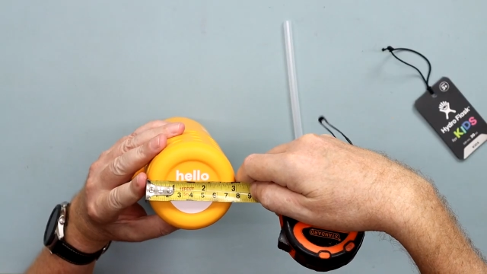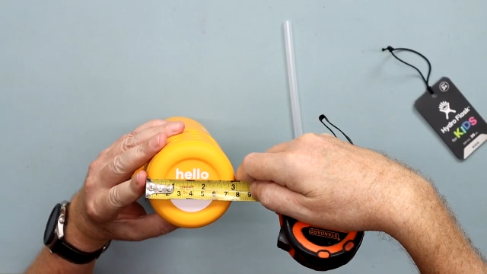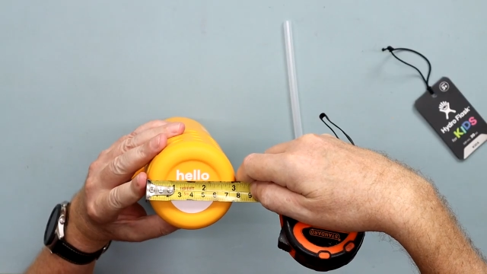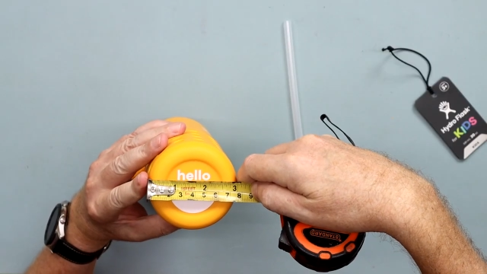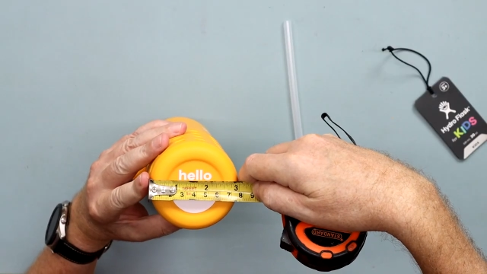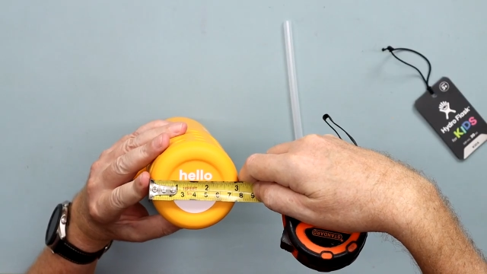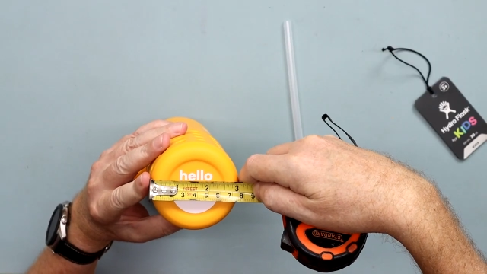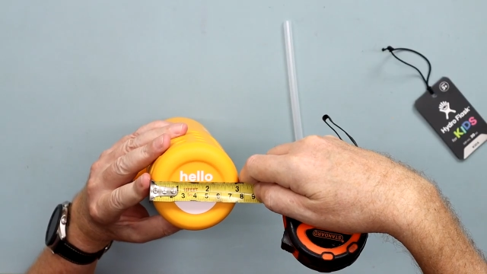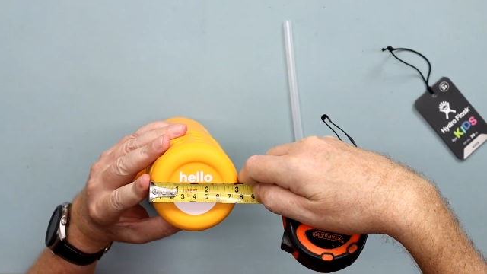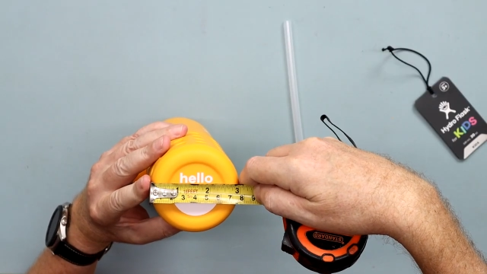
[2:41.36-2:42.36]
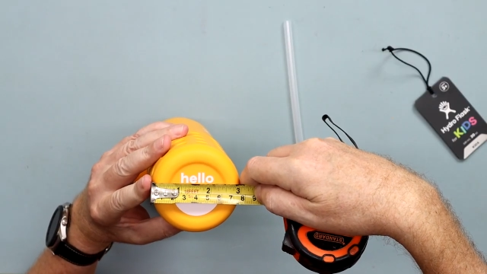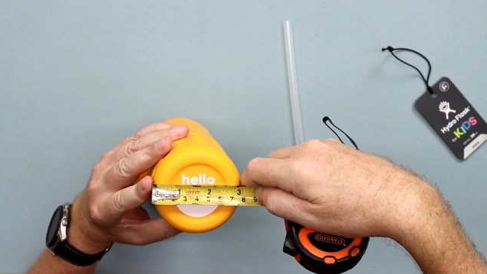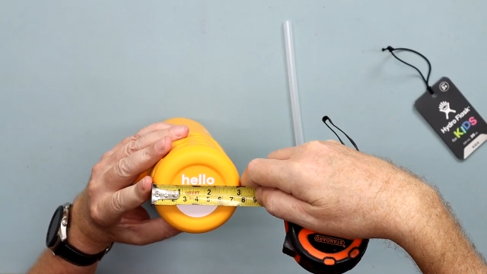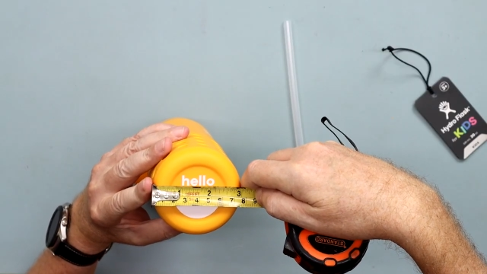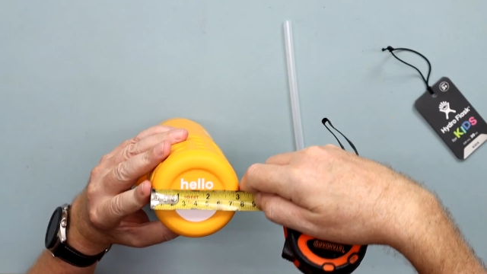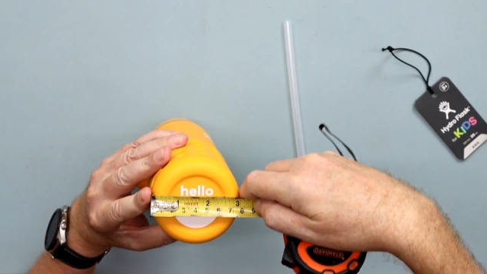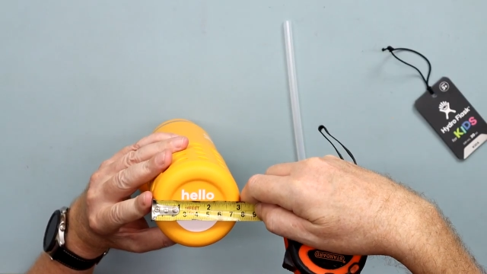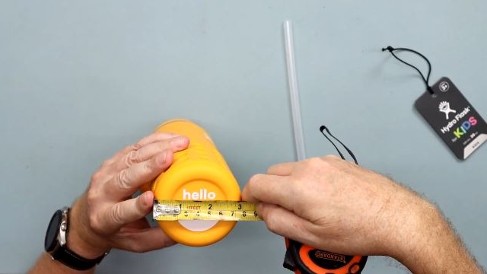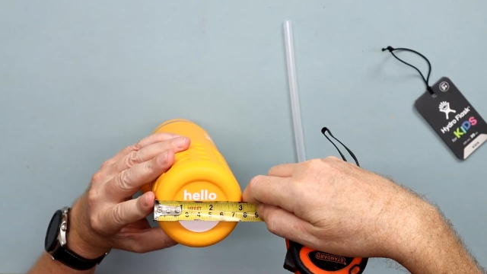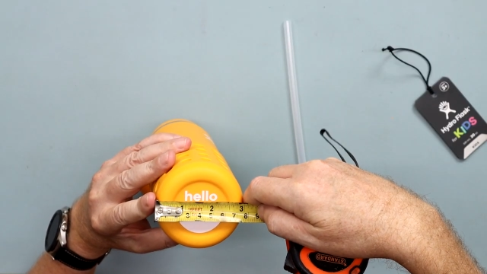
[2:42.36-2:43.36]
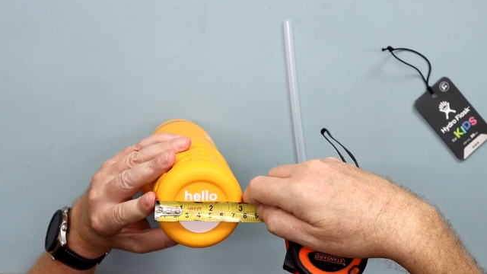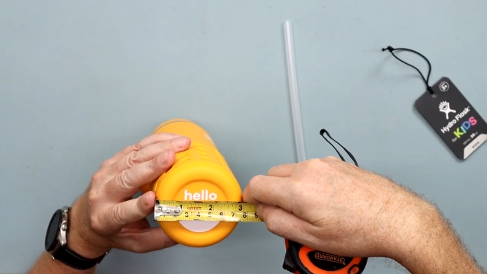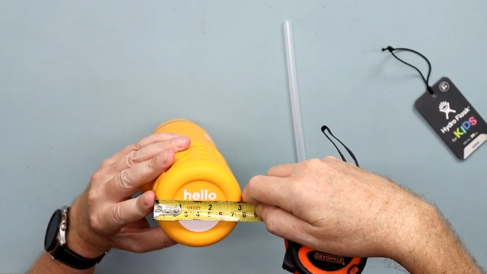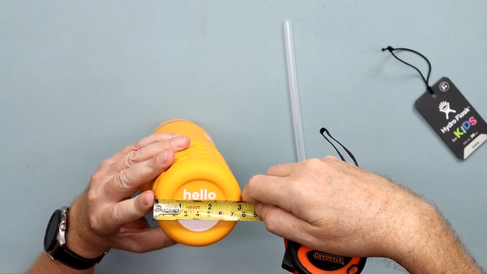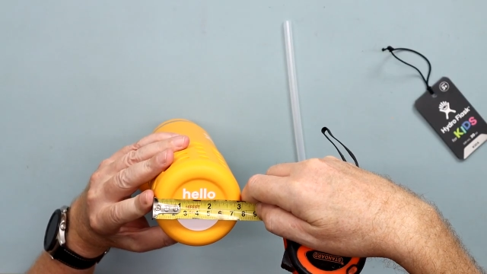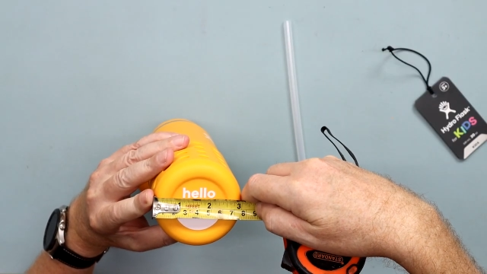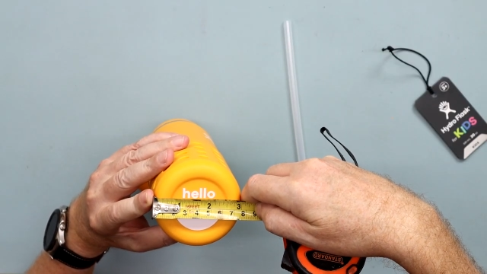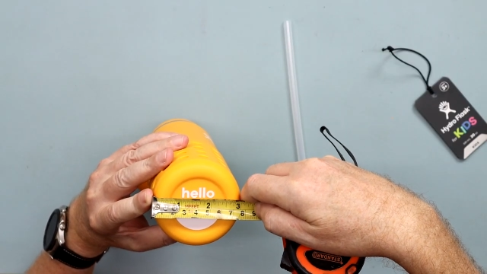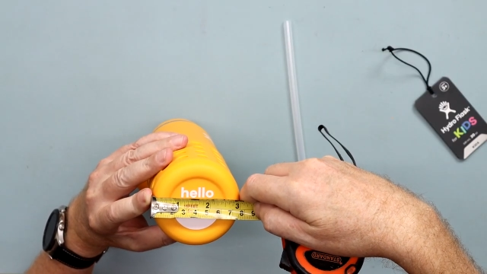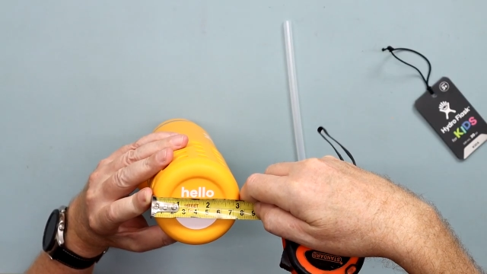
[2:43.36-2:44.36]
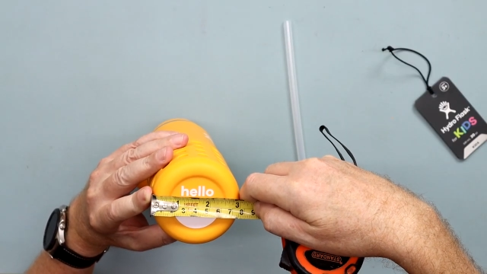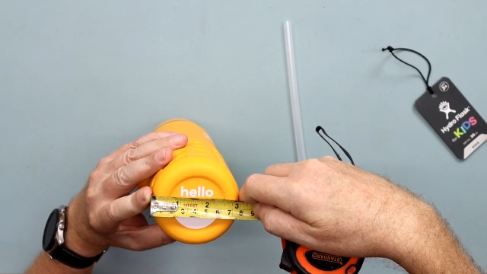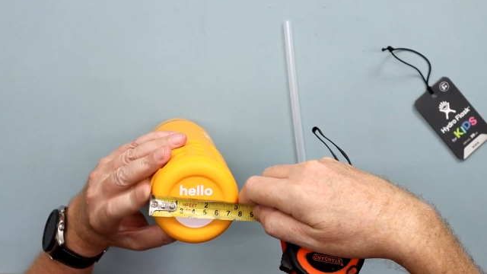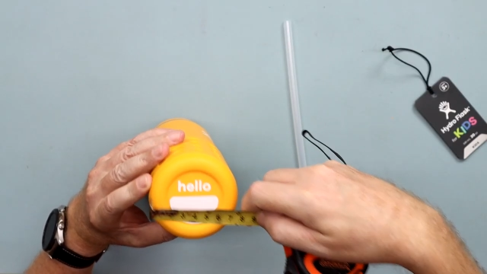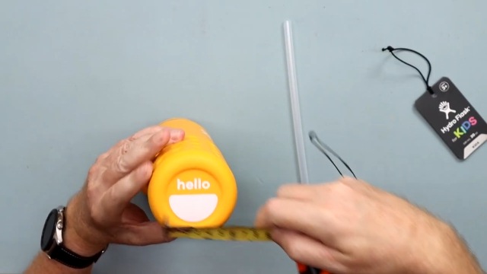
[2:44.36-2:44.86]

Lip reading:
No face is visible, so there are no lips to read.